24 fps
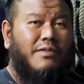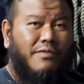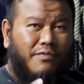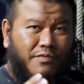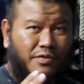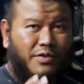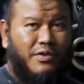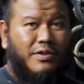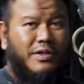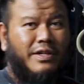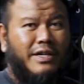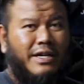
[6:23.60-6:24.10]

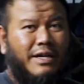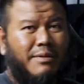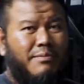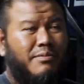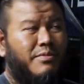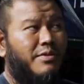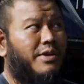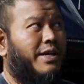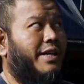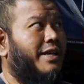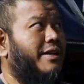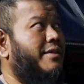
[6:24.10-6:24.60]
For the
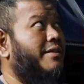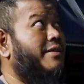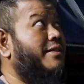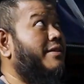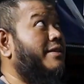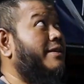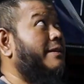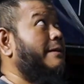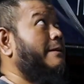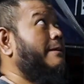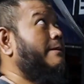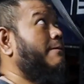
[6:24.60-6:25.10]
upright,
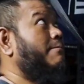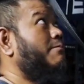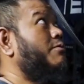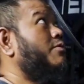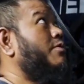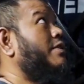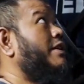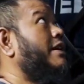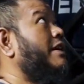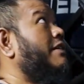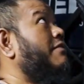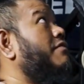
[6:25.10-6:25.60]

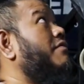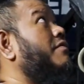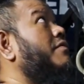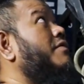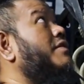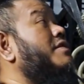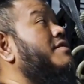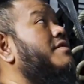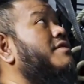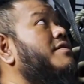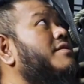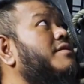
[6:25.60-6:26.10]
you have,
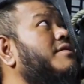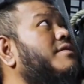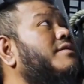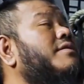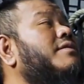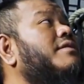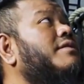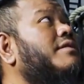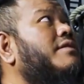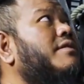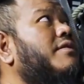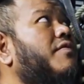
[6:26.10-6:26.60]
this
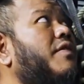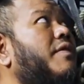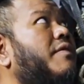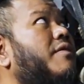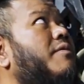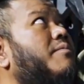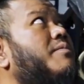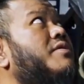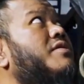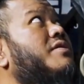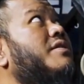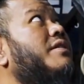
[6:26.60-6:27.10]
is, if I'm
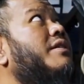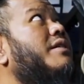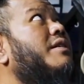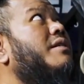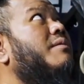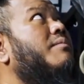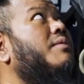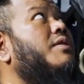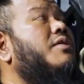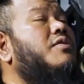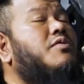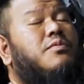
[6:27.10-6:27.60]
not
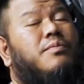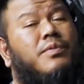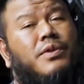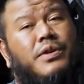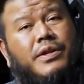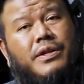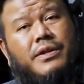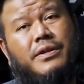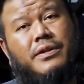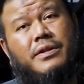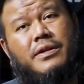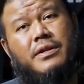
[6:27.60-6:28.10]
mistaken, about
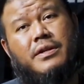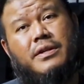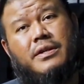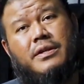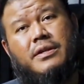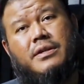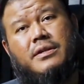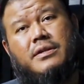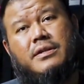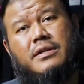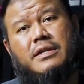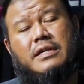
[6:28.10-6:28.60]

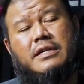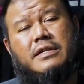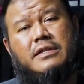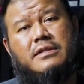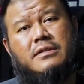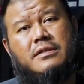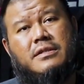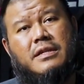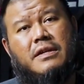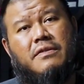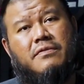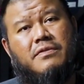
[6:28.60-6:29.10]

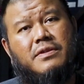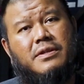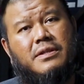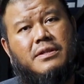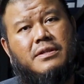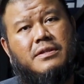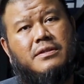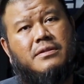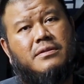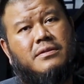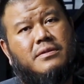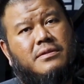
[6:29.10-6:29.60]

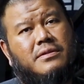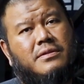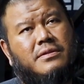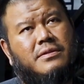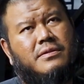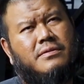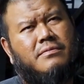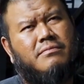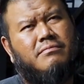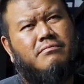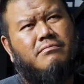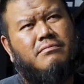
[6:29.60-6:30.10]
2.7
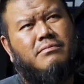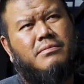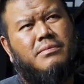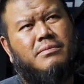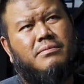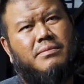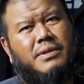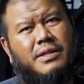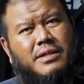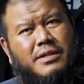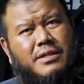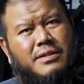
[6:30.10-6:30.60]

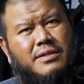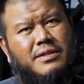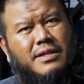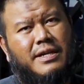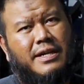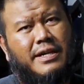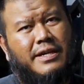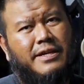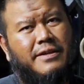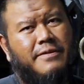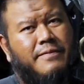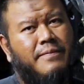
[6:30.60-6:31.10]
meters
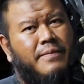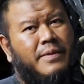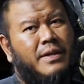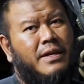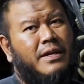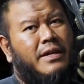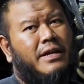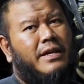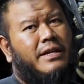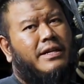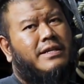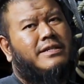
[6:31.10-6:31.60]
high.
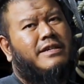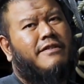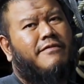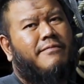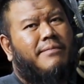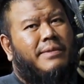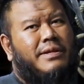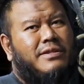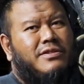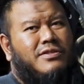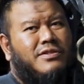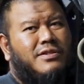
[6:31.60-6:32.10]
And as I've
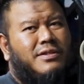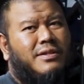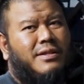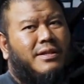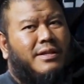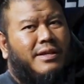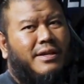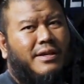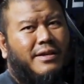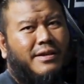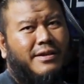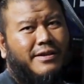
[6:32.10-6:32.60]
mentioned,
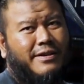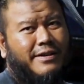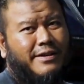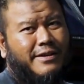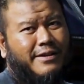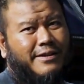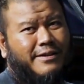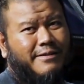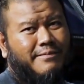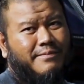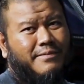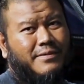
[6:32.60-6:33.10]

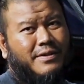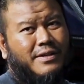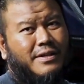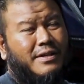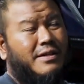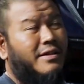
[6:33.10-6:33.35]
the